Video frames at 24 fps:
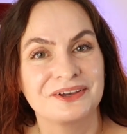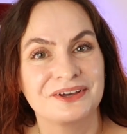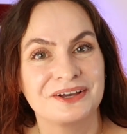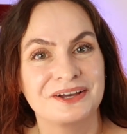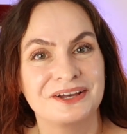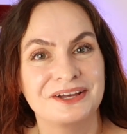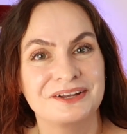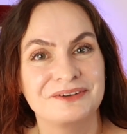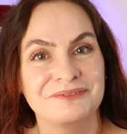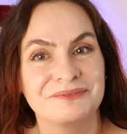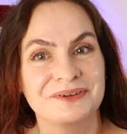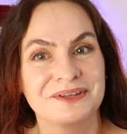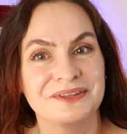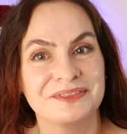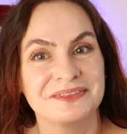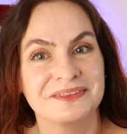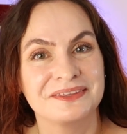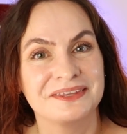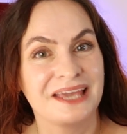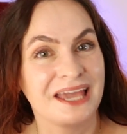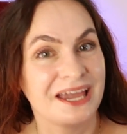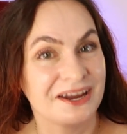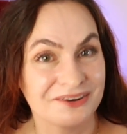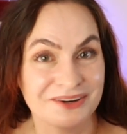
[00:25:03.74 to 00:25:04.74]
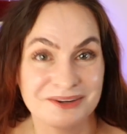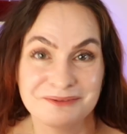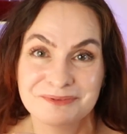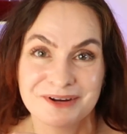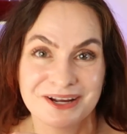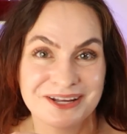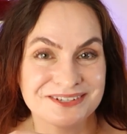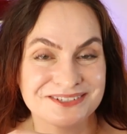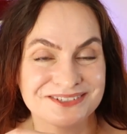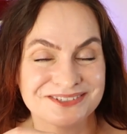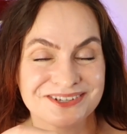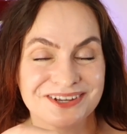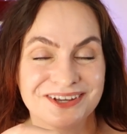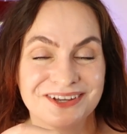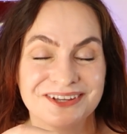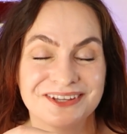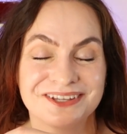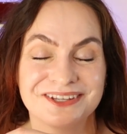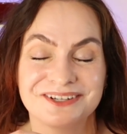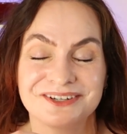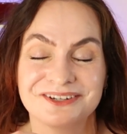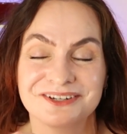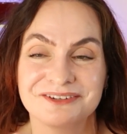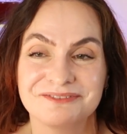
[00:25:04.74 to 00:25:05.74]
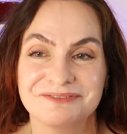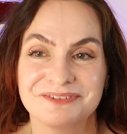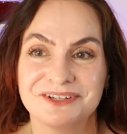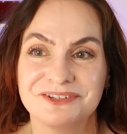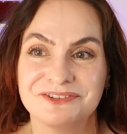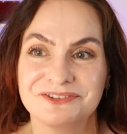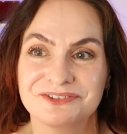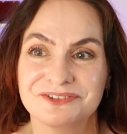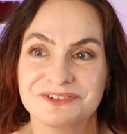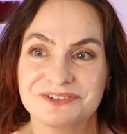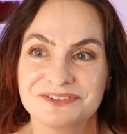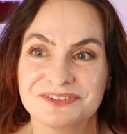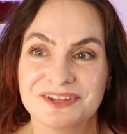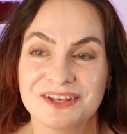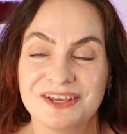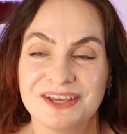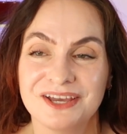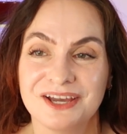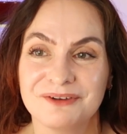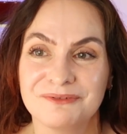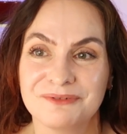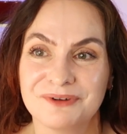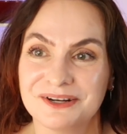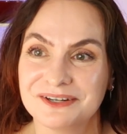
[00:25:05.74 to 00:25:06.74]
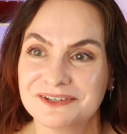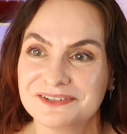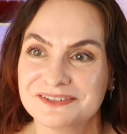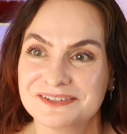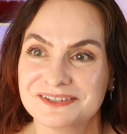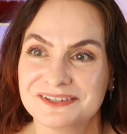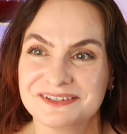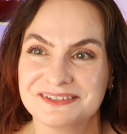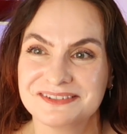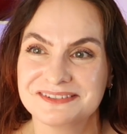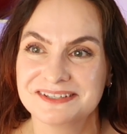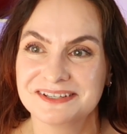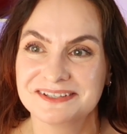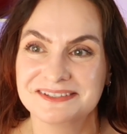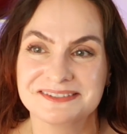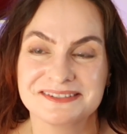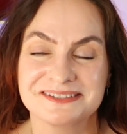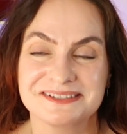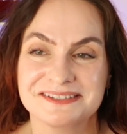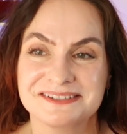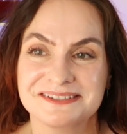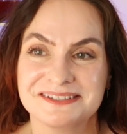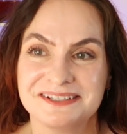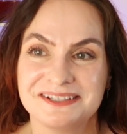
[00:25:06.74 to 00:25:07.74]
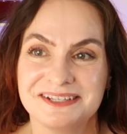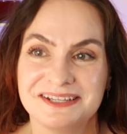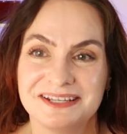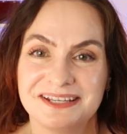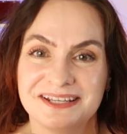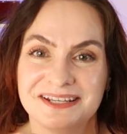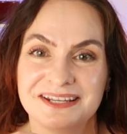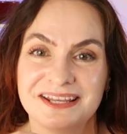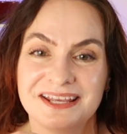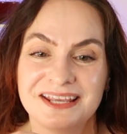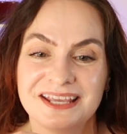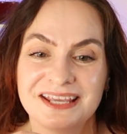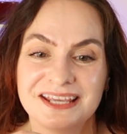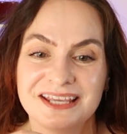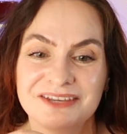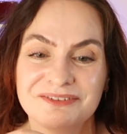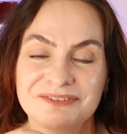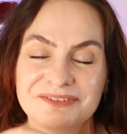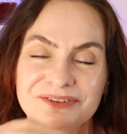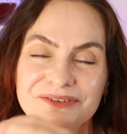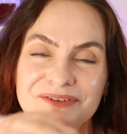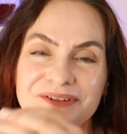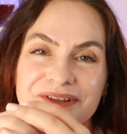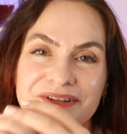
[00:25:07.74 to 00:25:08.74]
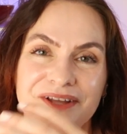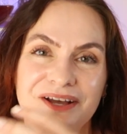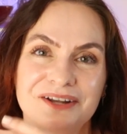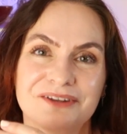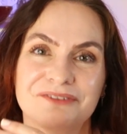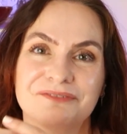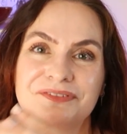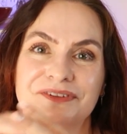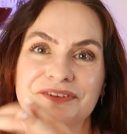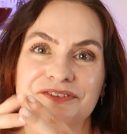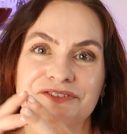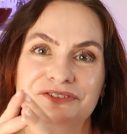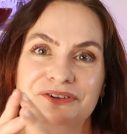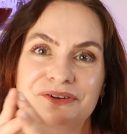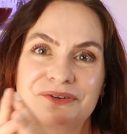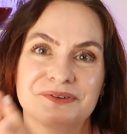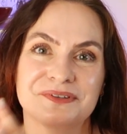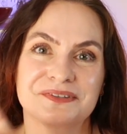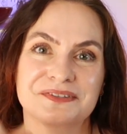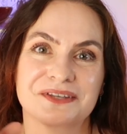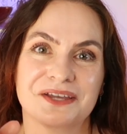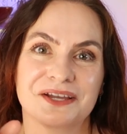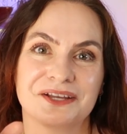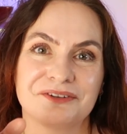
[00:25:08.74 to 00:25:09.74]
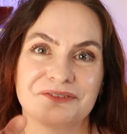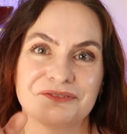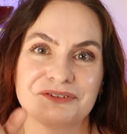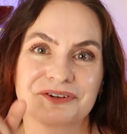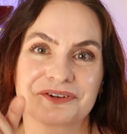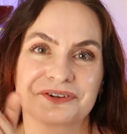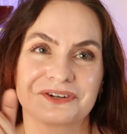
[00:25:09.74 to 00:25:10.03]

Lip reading: on with Carrie Bradshaw and her adventures. I watched Sex and the City, and even though a lot of the show is kind of